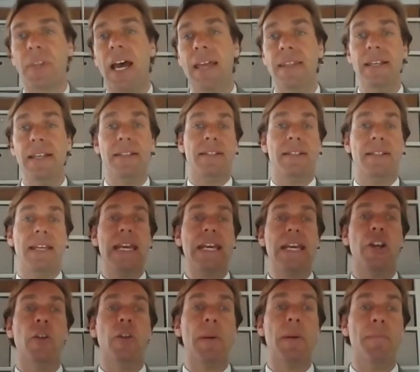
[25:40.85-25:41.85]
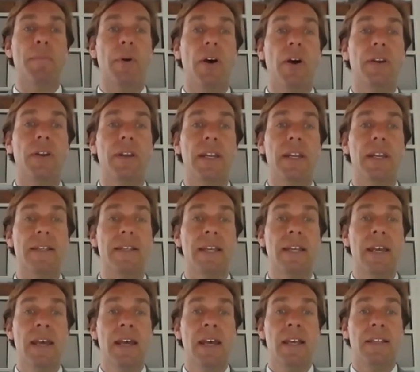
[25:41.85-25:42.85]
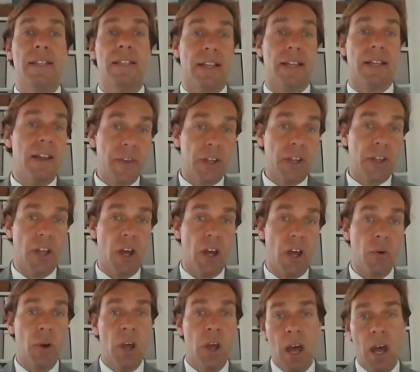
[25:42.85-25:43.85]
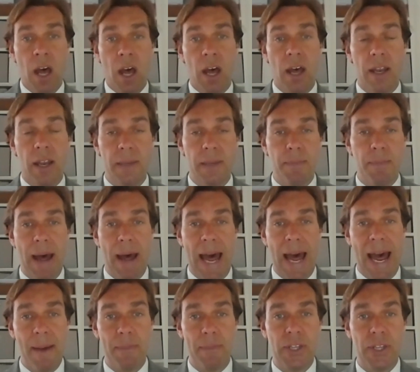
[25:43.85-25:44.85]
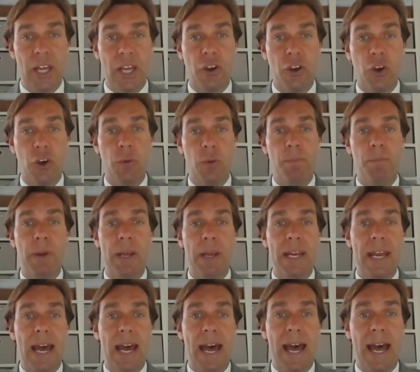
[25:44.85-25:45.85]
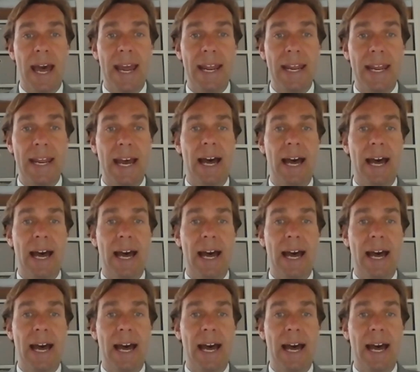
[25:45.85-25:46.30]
And this economic burden is significant, though, and perhaps there could be a